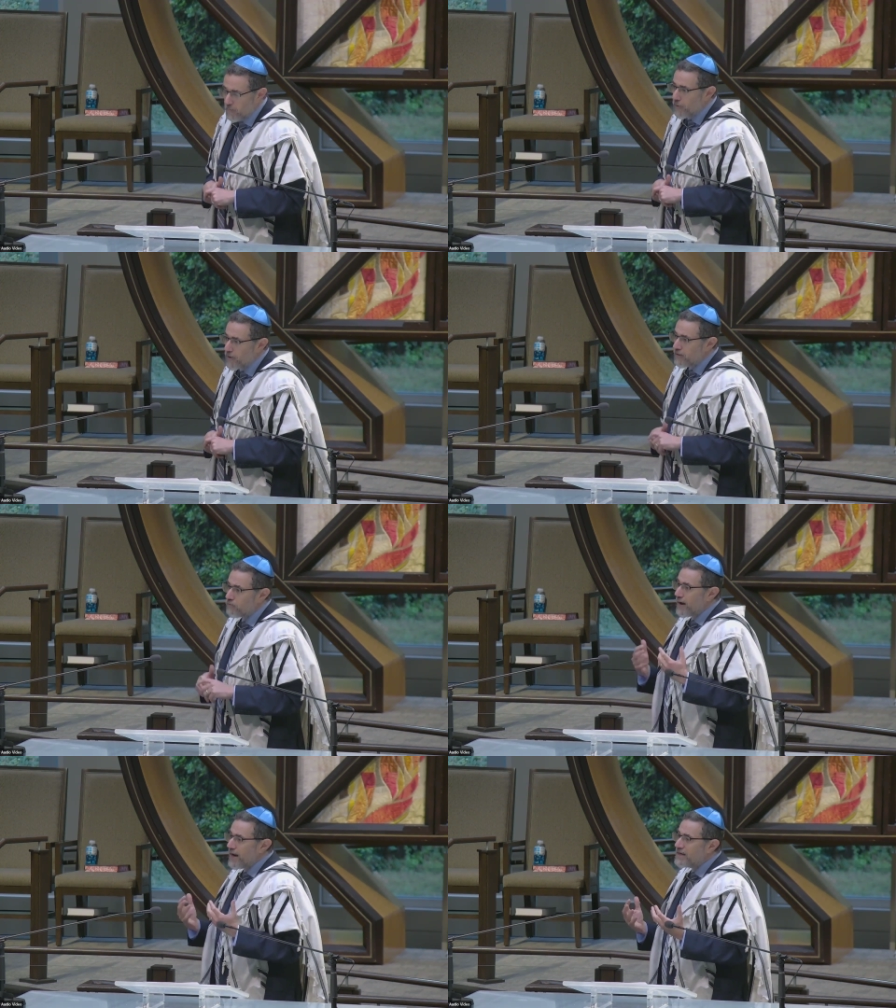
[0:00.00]
But it
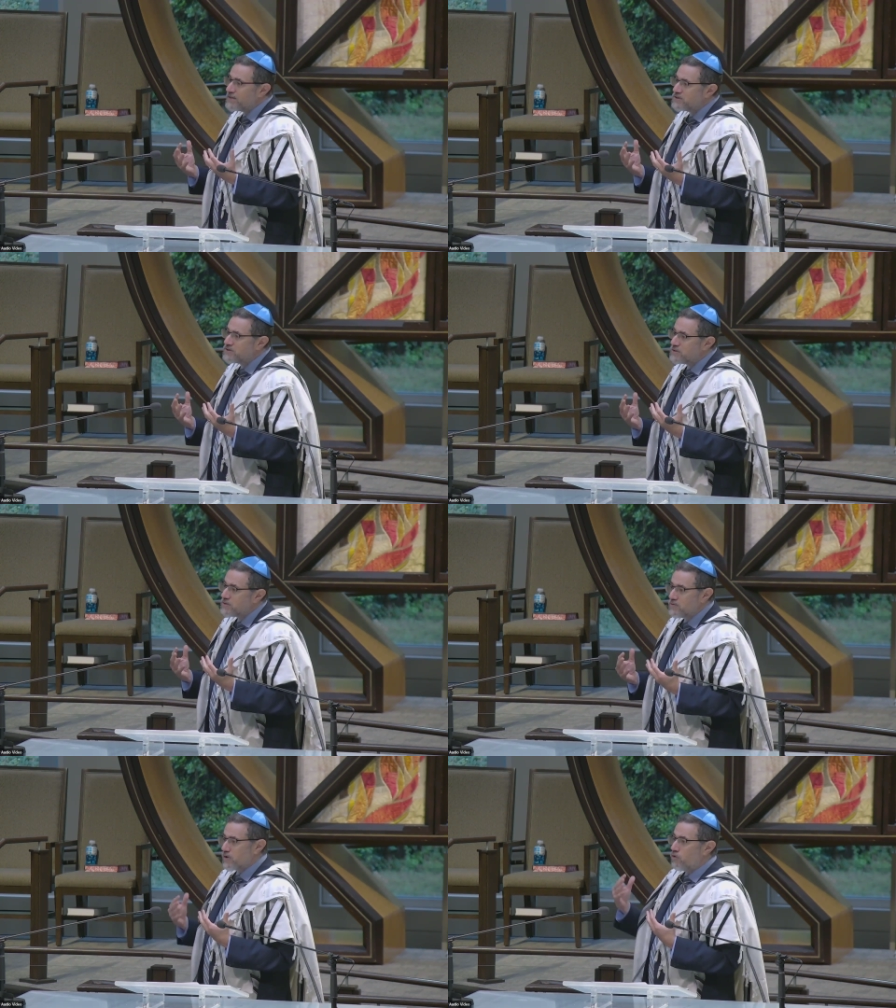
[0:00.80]
raised
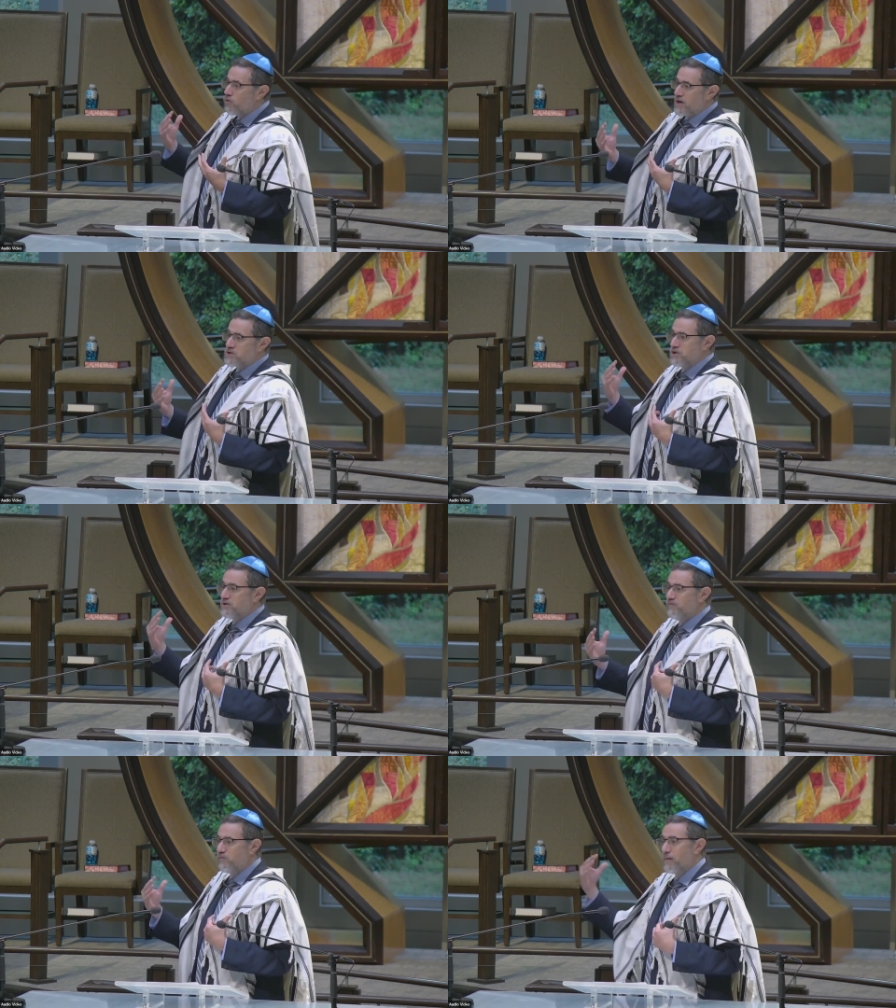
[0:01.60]
the
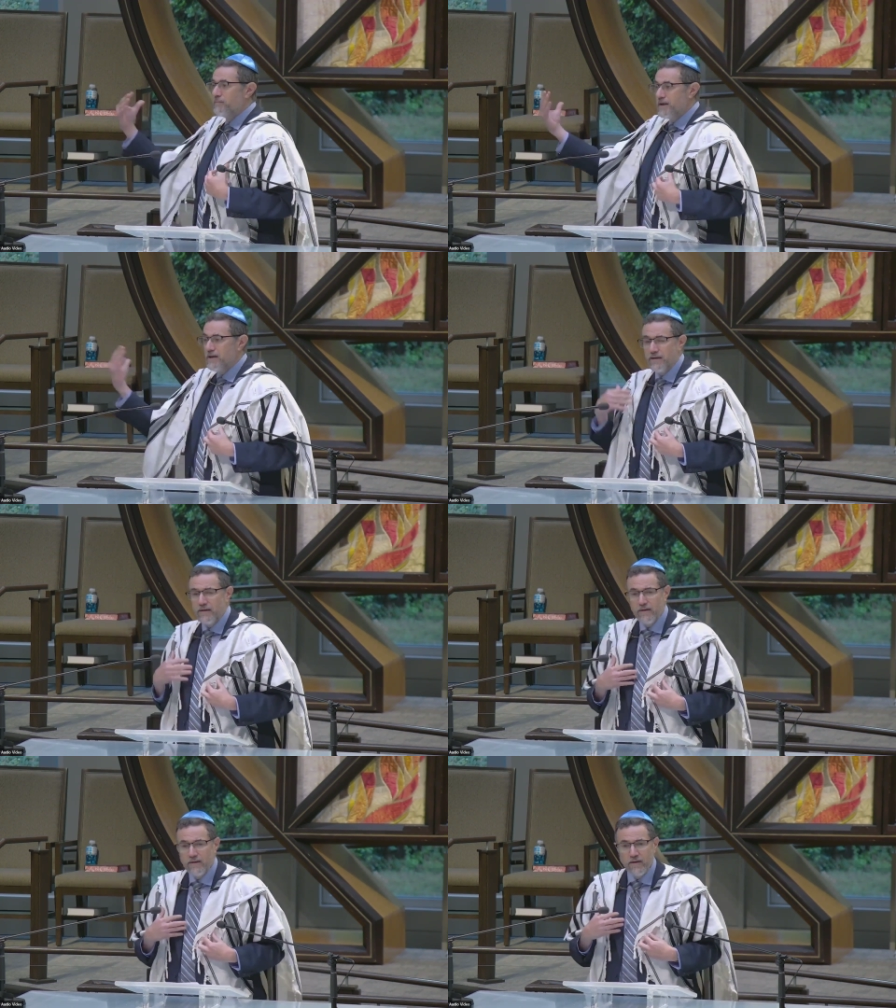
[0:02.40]
question for
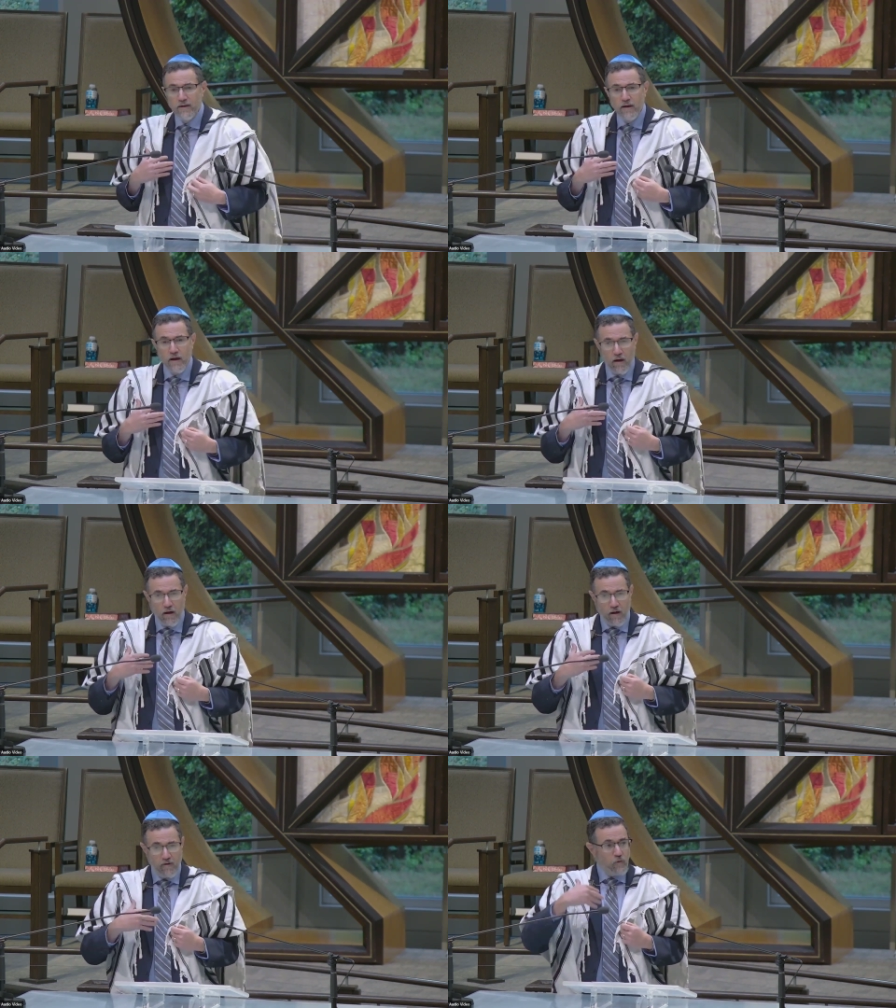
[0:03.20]
me
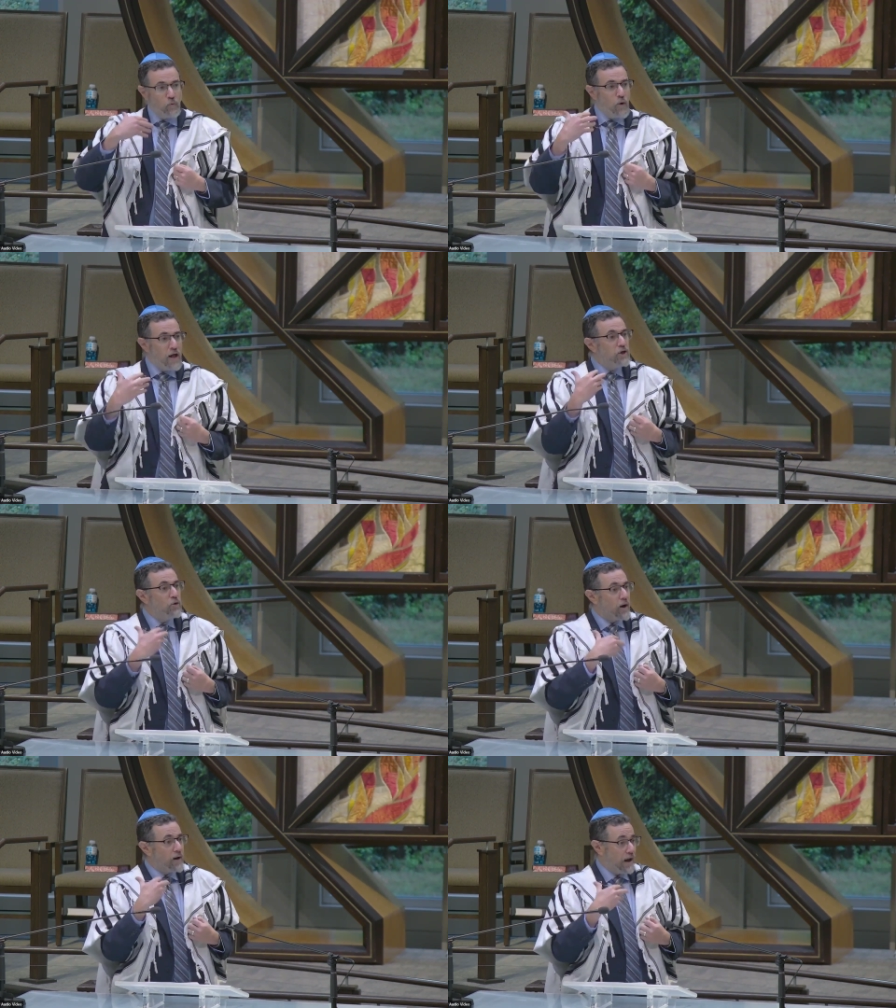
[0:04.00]
of when
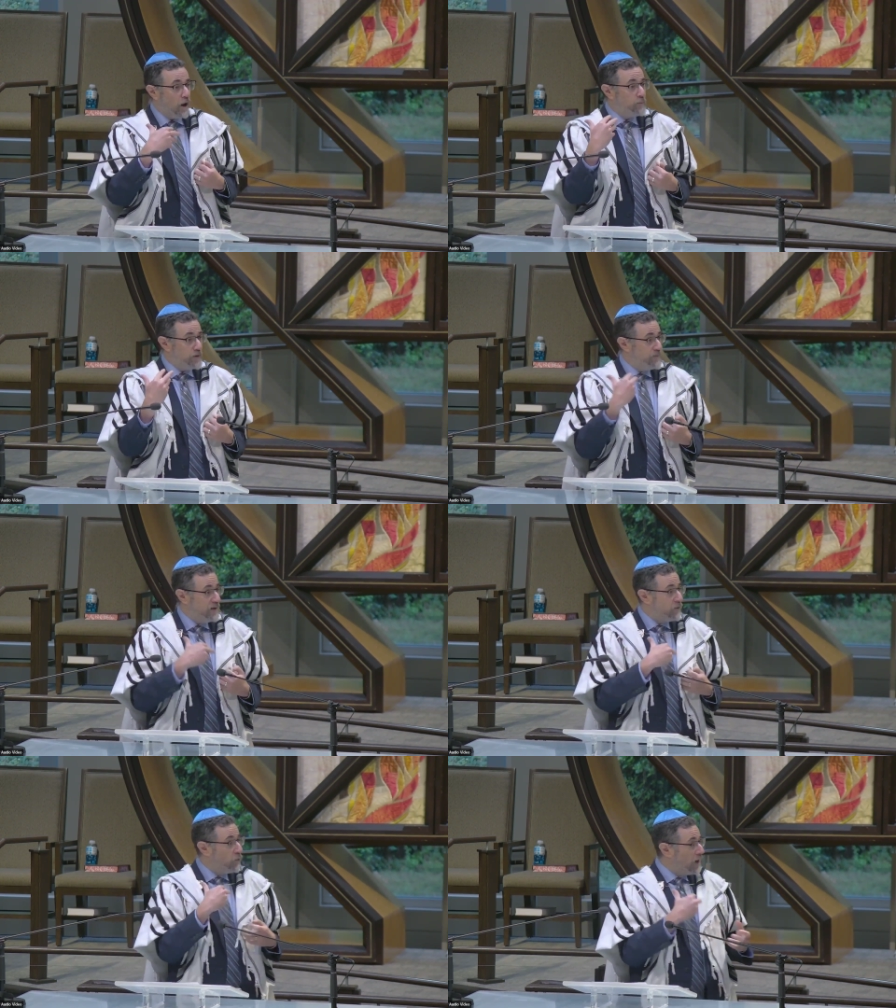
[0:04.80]
you are helping
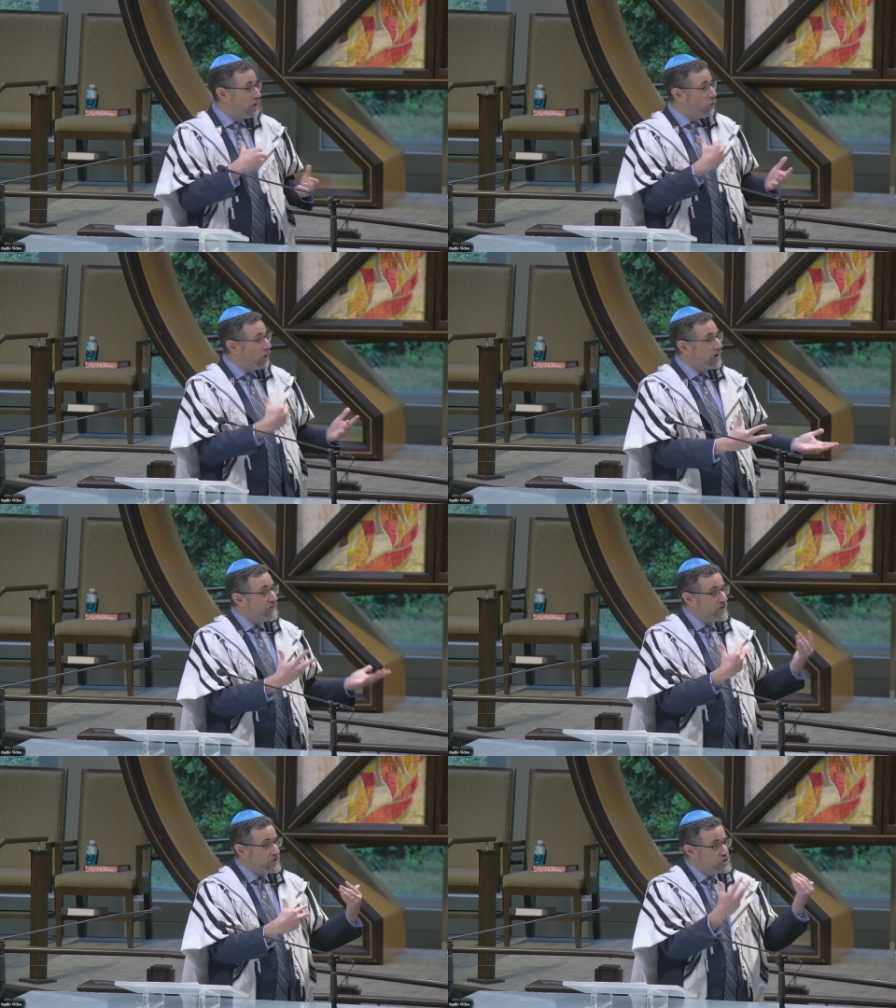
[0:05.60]
people, when you are
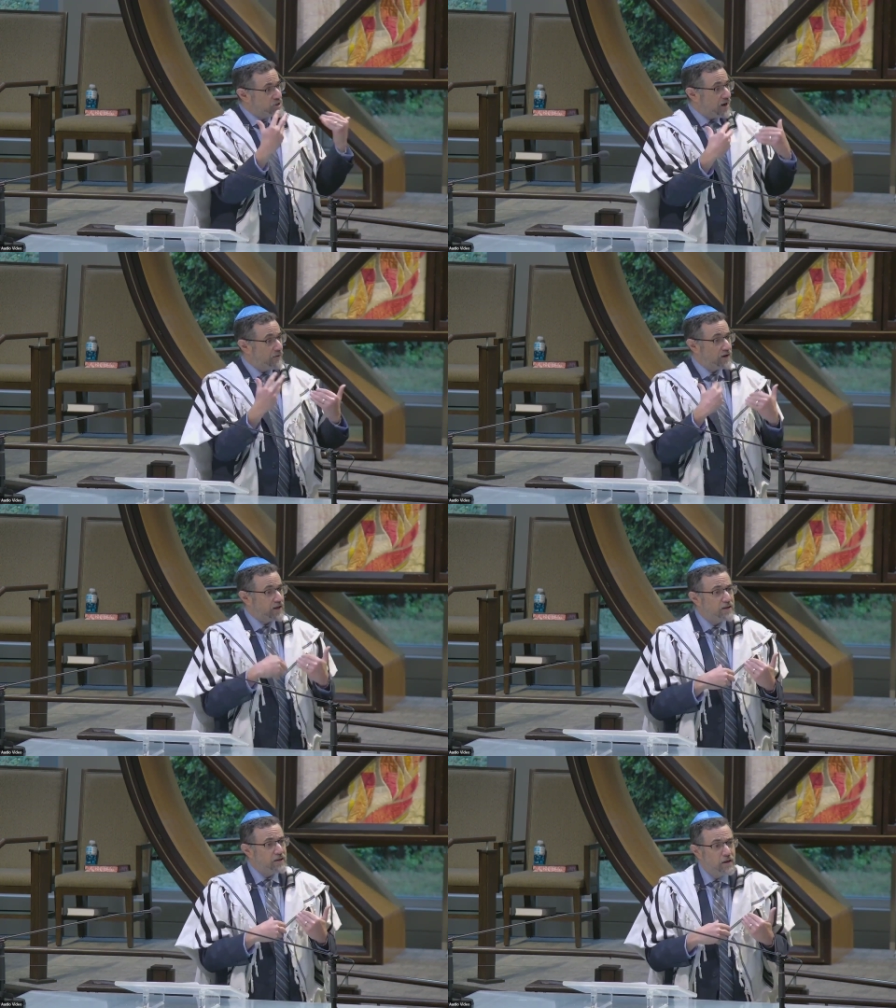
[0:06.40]
giving
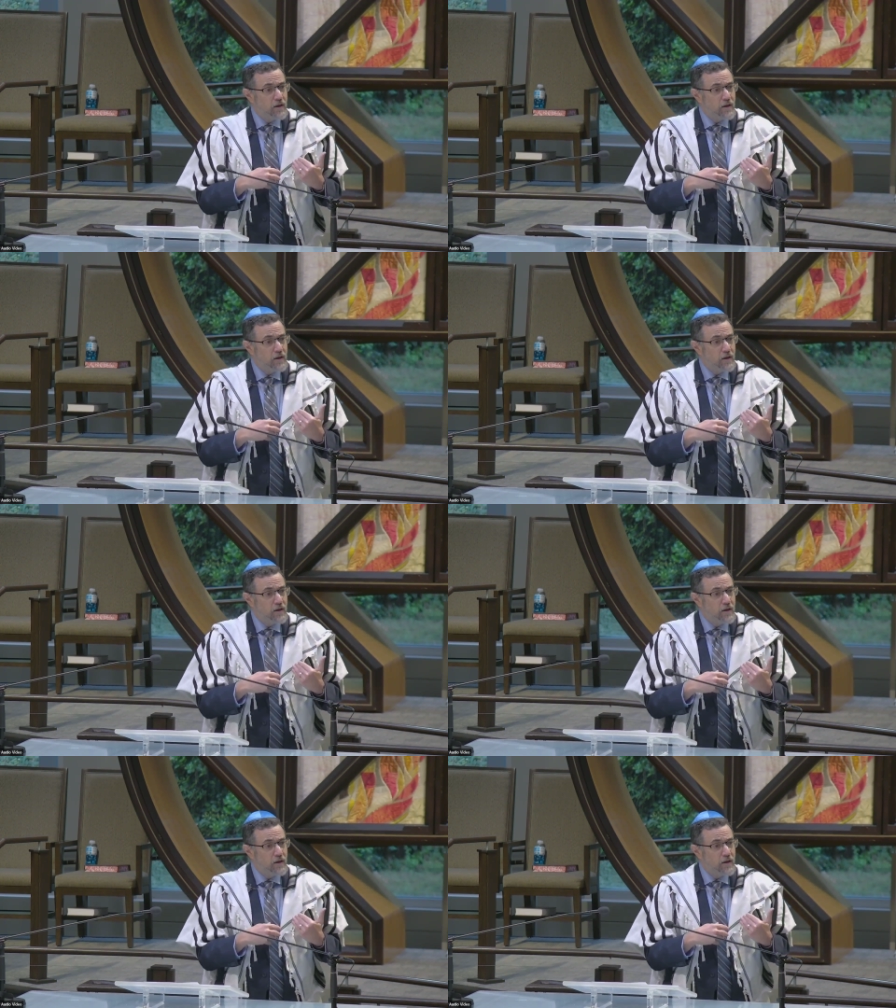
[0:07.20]
charity,